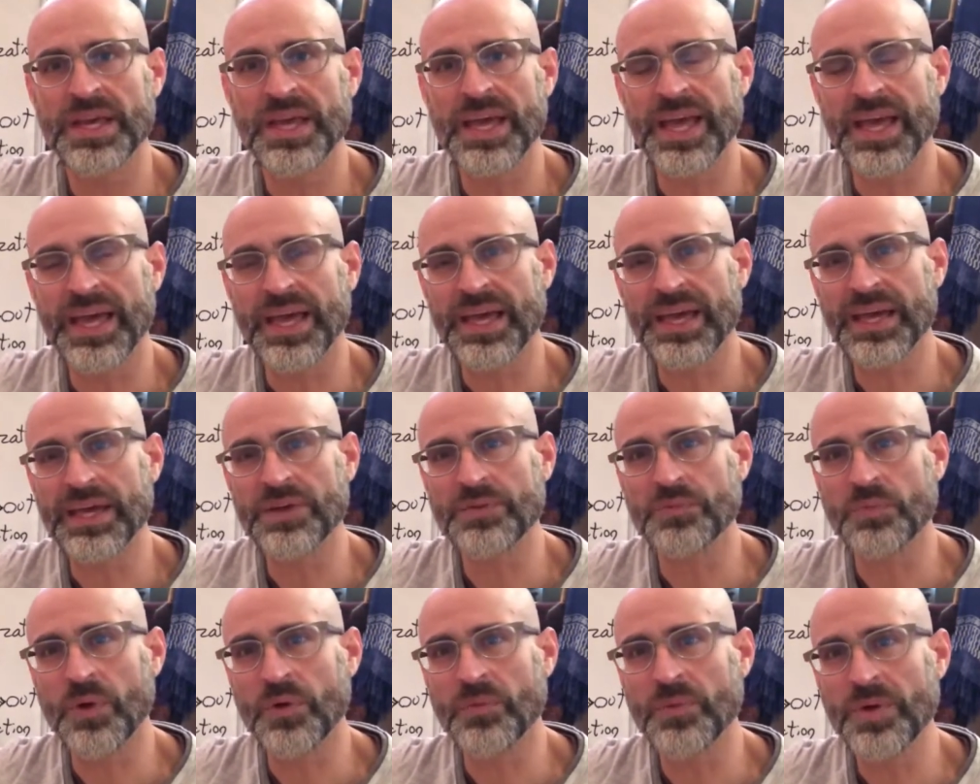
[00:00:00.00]

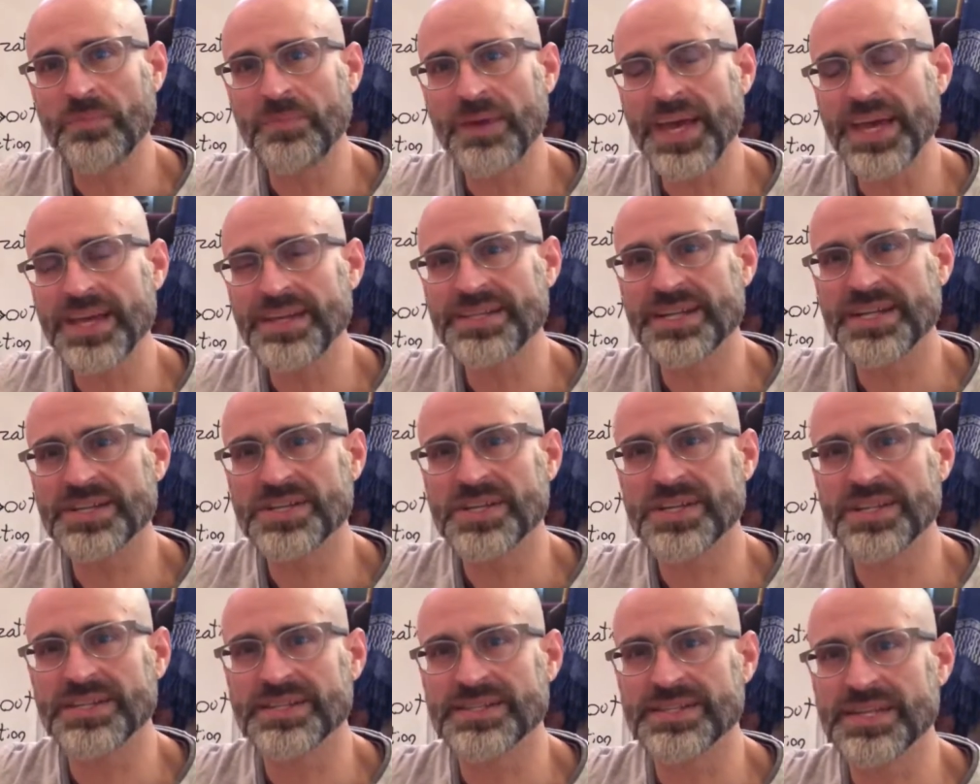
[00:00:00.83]
And when we pay
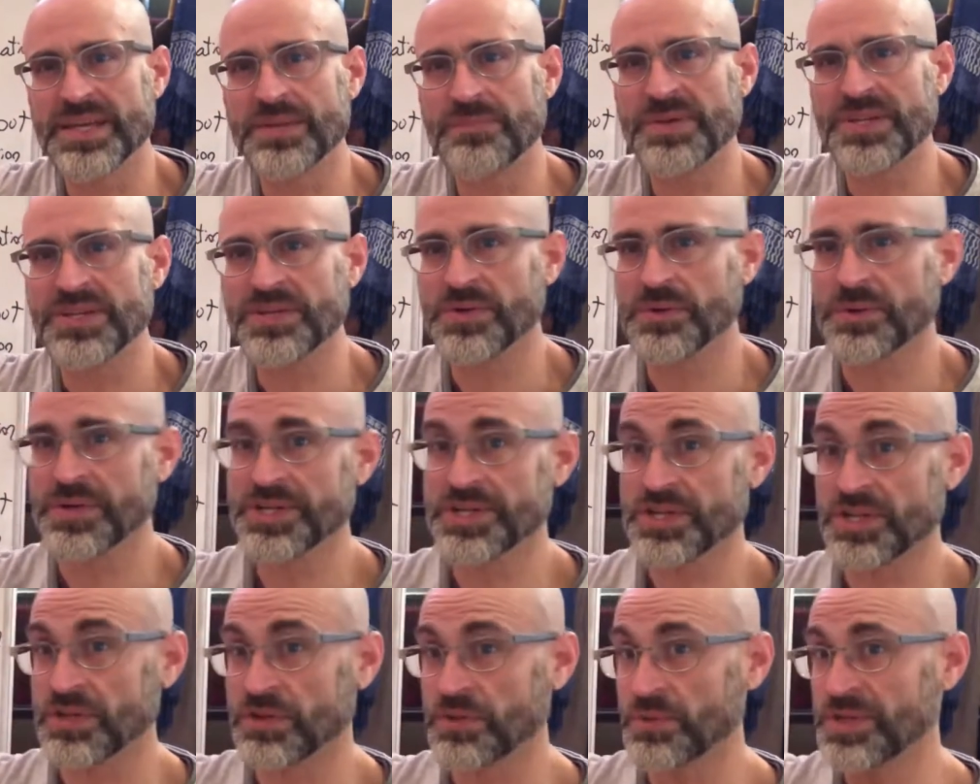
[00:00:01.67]
attention to this deep
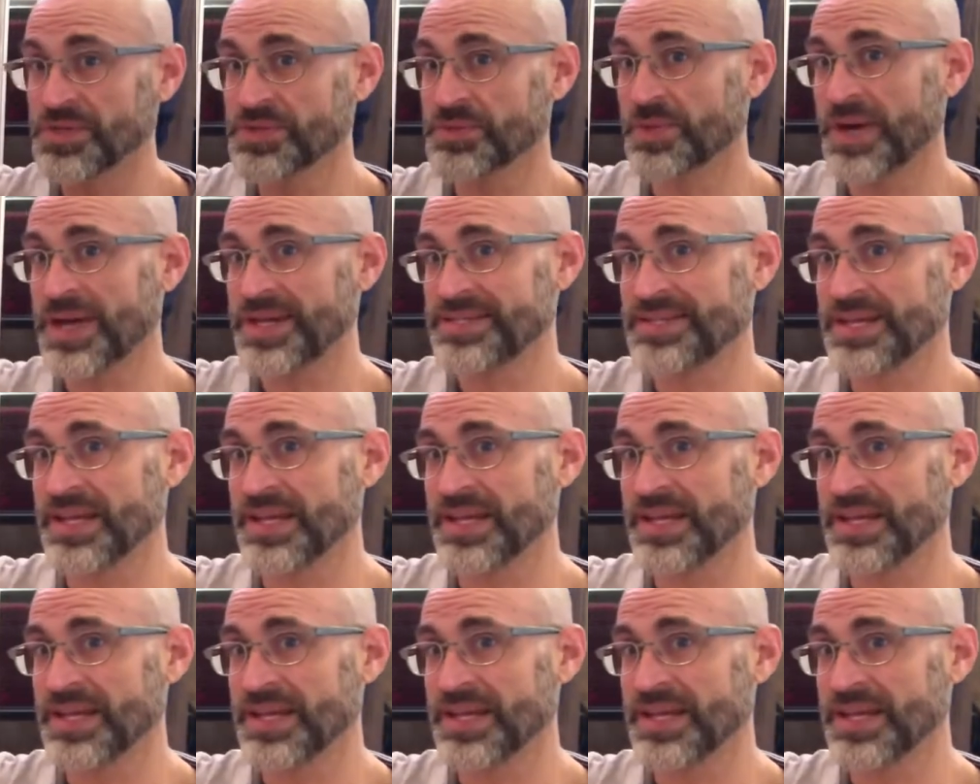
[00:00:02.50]
intuition, the reason why I say